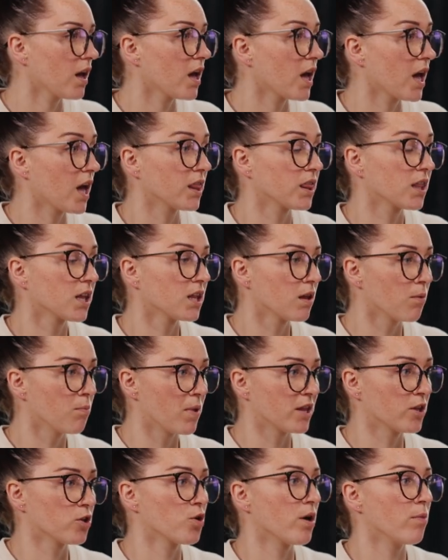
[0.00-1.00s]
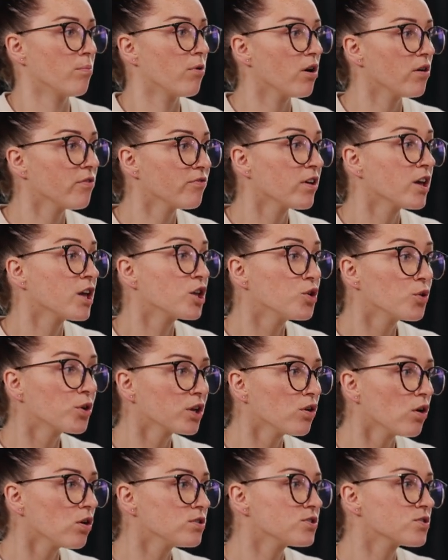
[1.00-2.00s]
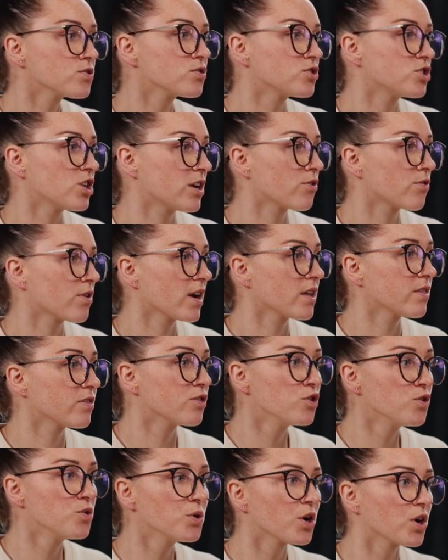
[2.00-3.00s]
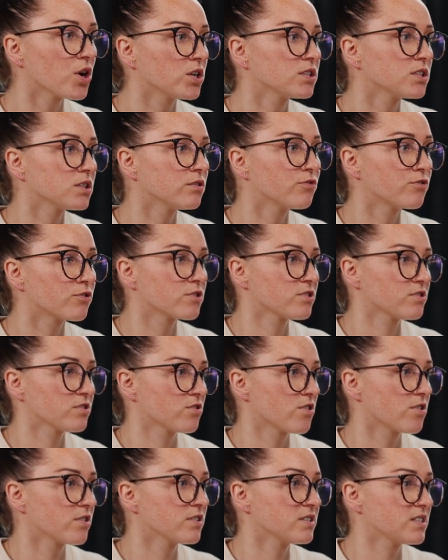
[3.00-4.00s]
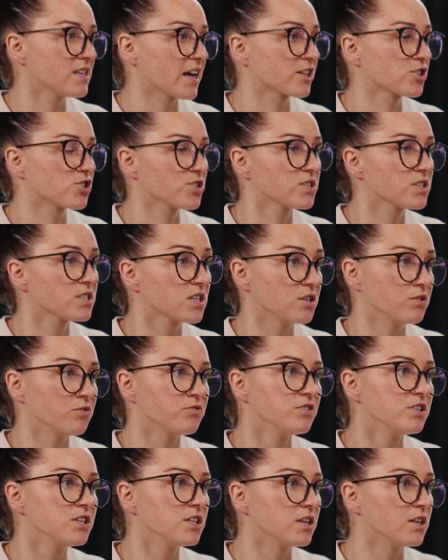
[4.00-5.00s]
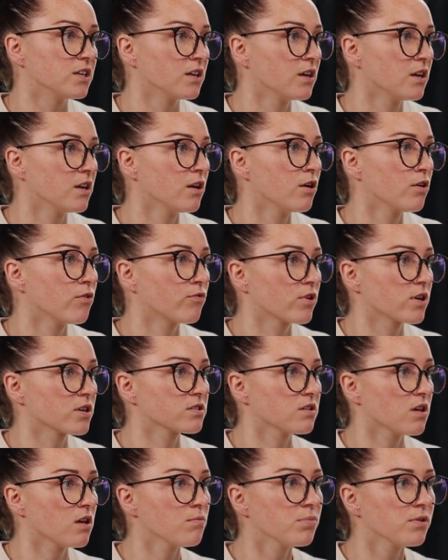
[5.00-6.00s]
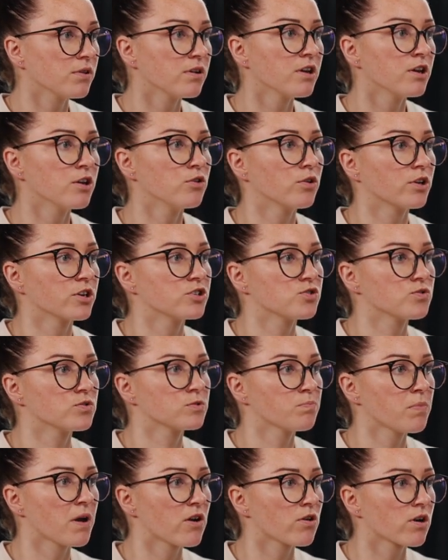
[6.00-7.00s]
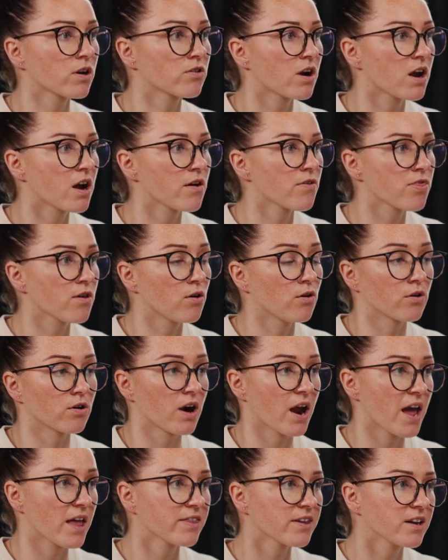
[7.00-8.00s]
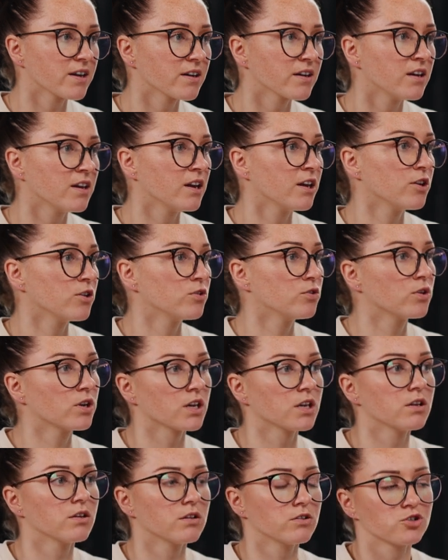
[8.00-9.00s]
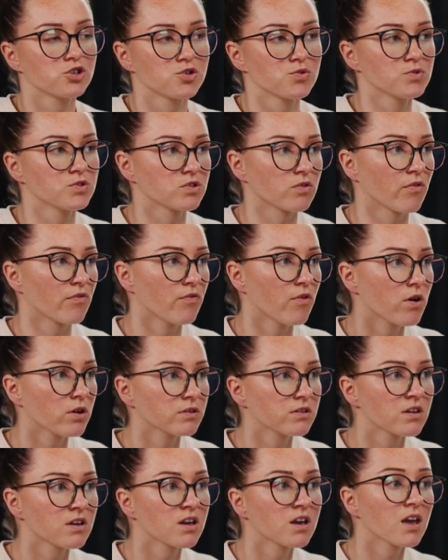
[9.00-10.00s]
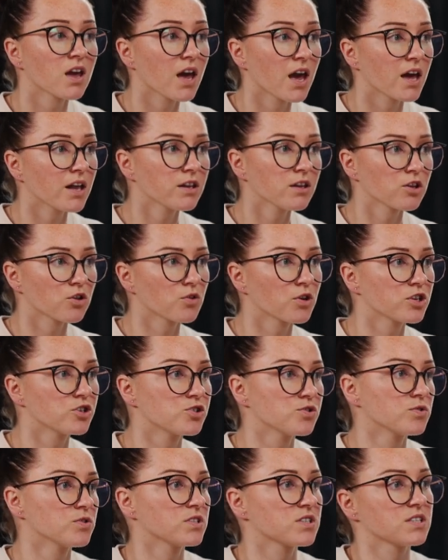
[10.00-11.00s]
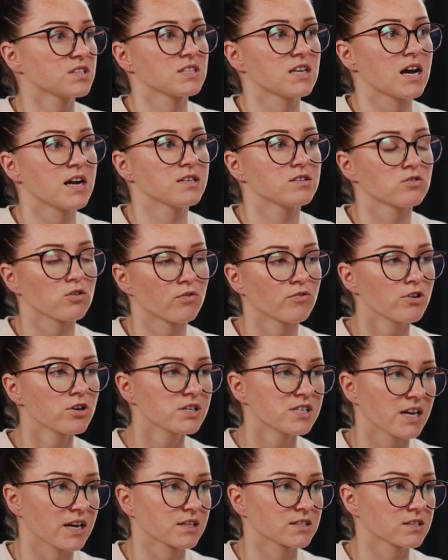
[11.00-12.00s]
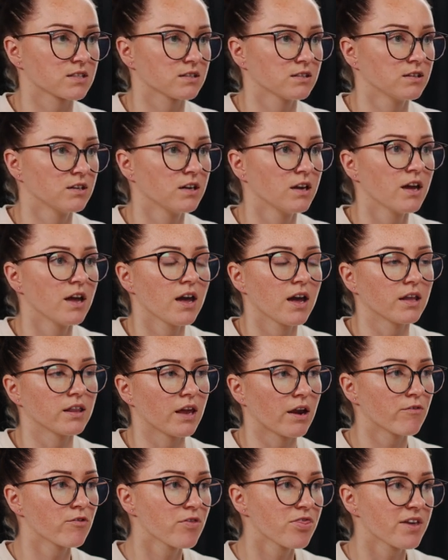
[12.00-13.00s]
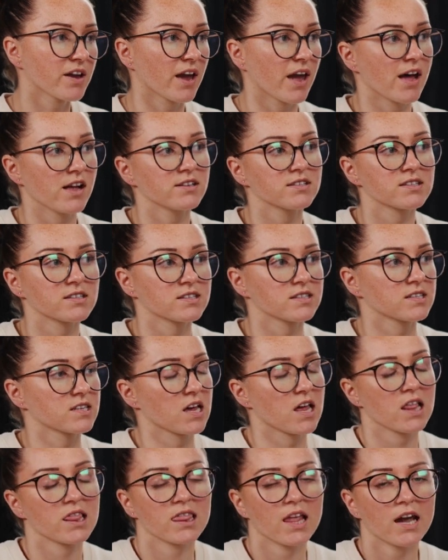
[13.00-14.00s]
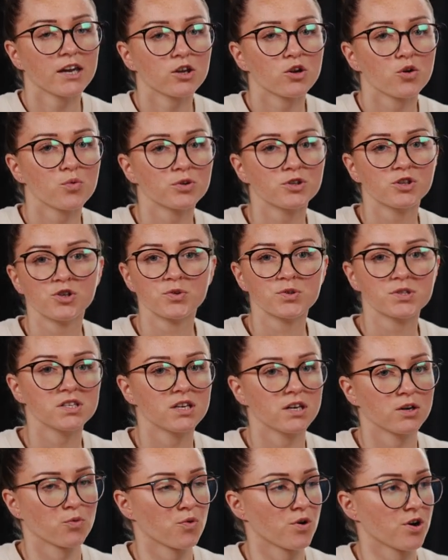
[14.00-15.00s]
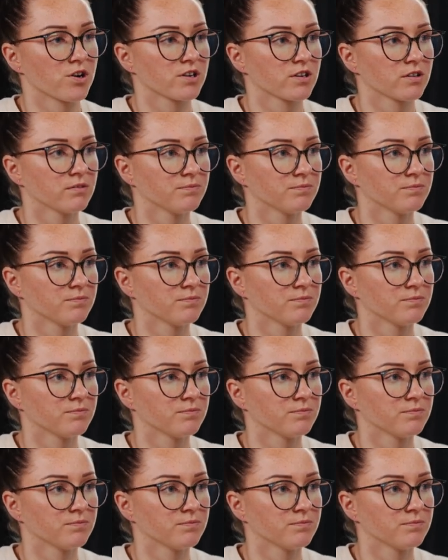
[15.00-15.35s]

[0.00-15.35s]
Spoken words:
And in the menu above, you can also generate new content for certain sections if needed. For example, you can choose paragraph or heading, you can choose your font, and you can choose the size of your text. And everything else is like you would use it in Word.